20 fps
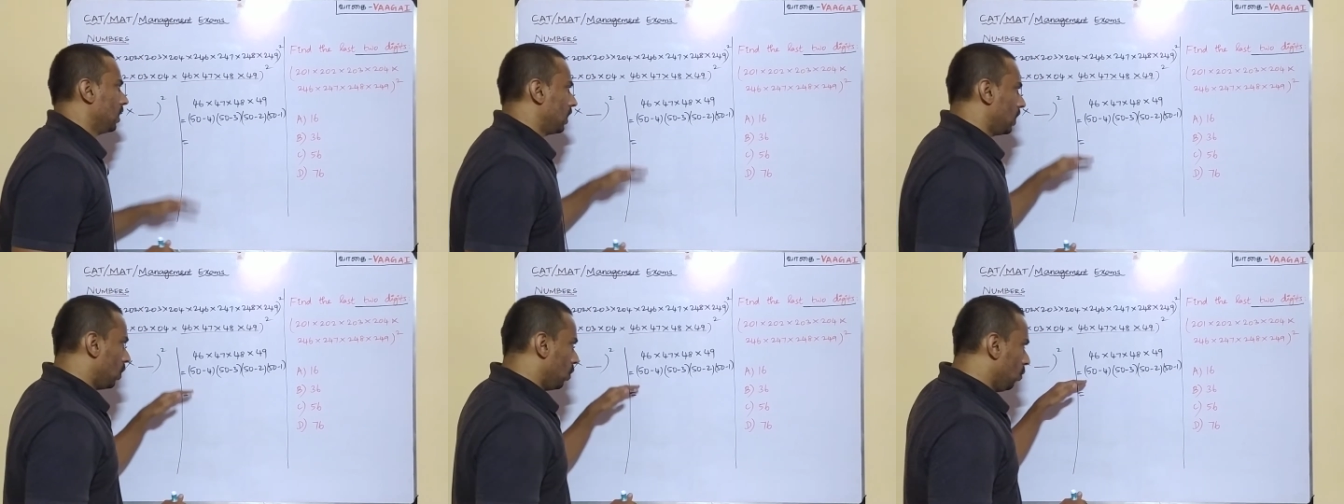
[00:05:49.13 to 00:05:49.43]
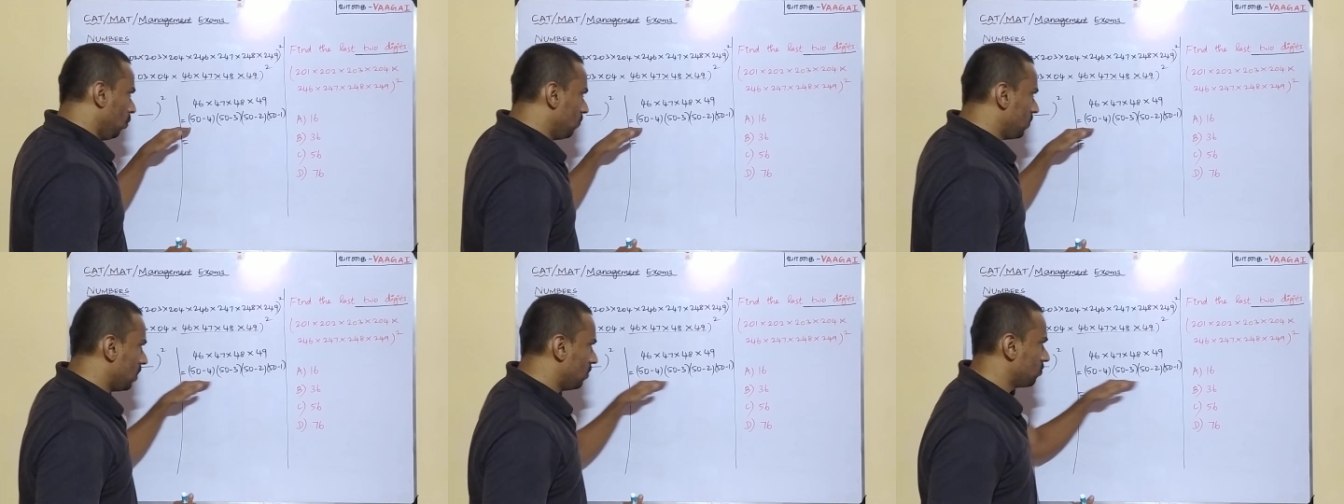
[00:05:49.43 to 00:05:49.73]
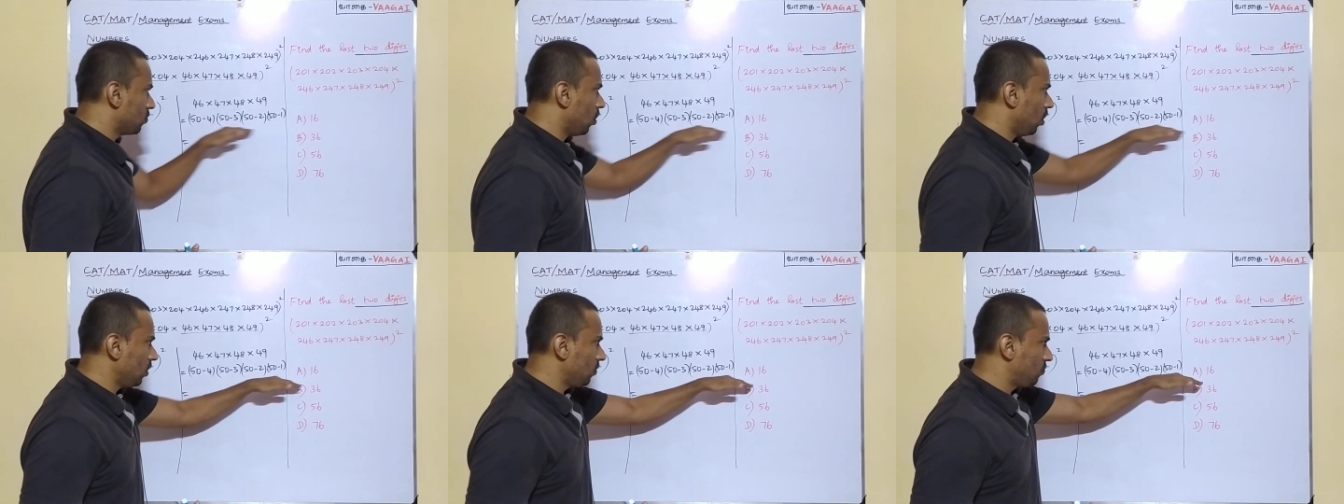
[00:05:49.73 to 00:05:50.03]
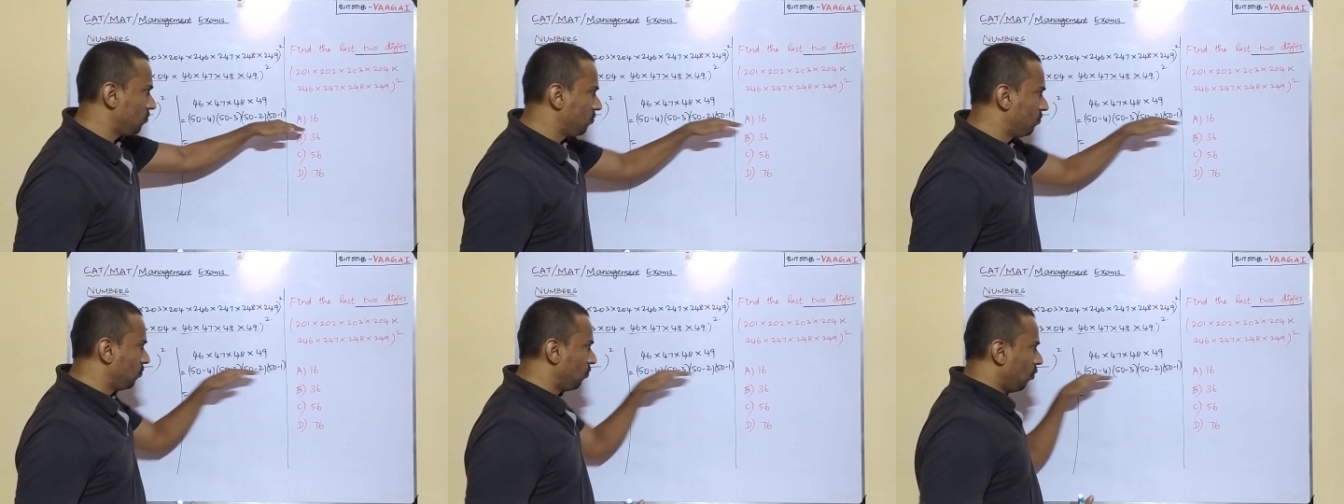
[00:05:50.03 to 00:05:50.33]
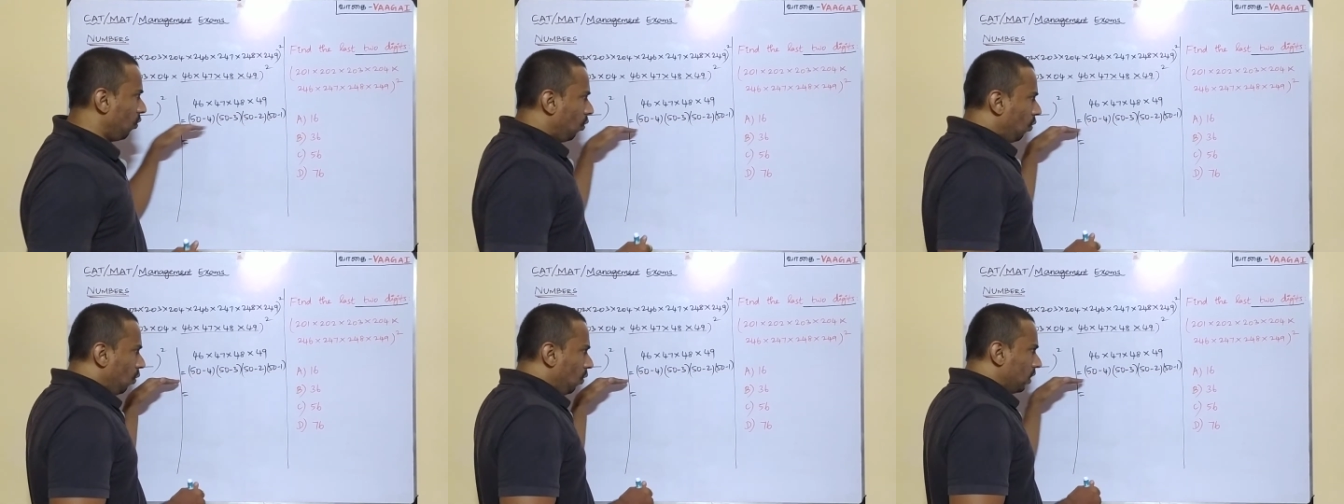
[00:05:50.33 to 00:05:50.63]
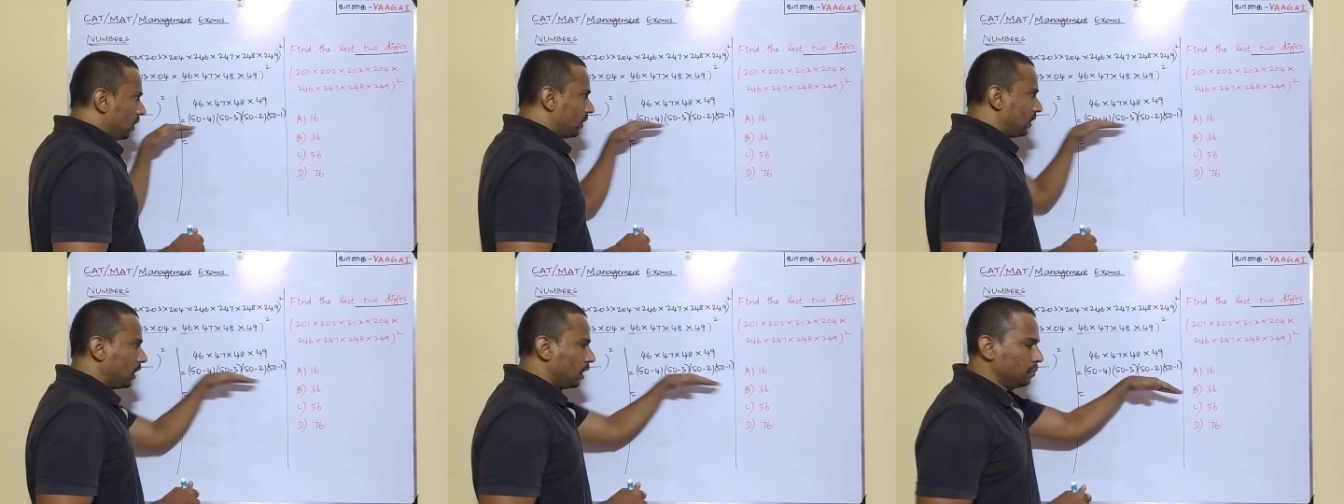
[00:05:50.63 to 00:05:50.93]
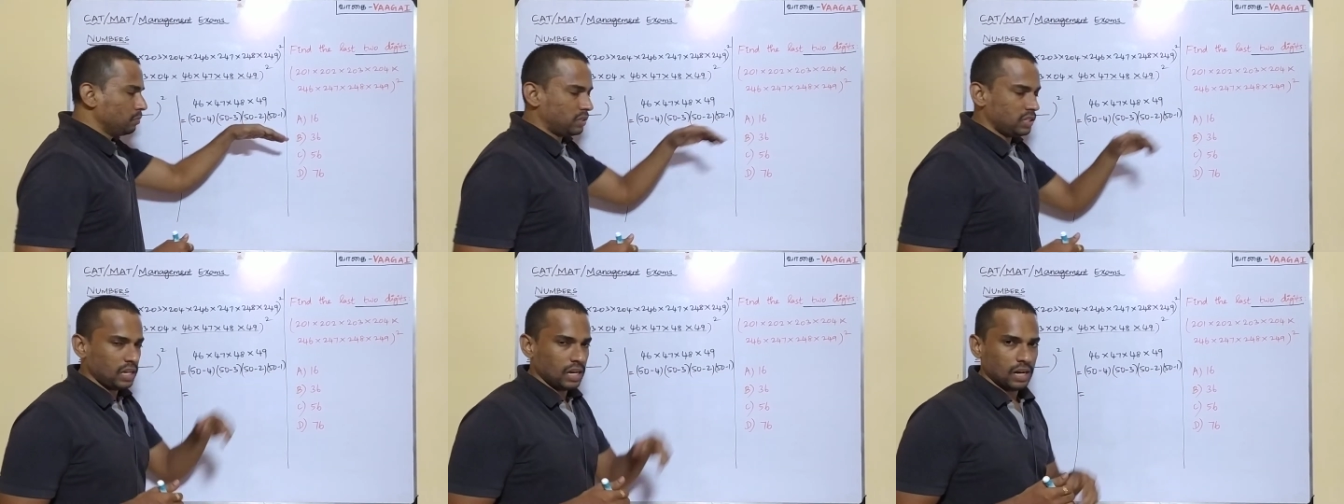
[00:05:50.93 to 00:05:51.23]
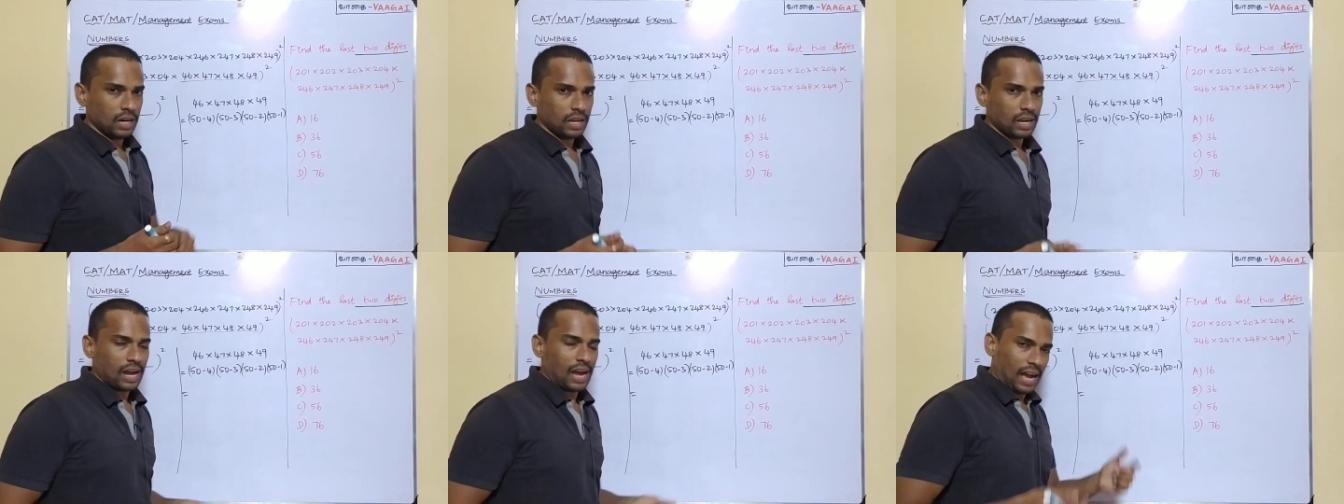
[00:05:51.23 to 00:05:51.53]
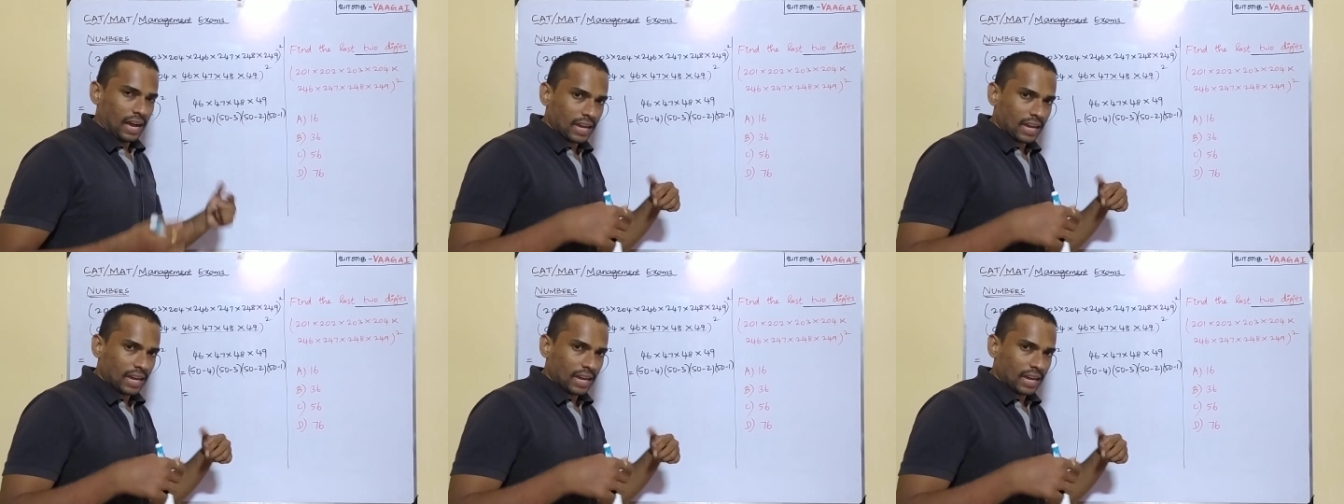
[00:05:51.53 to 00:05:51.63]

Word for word: Now we have got four terms here.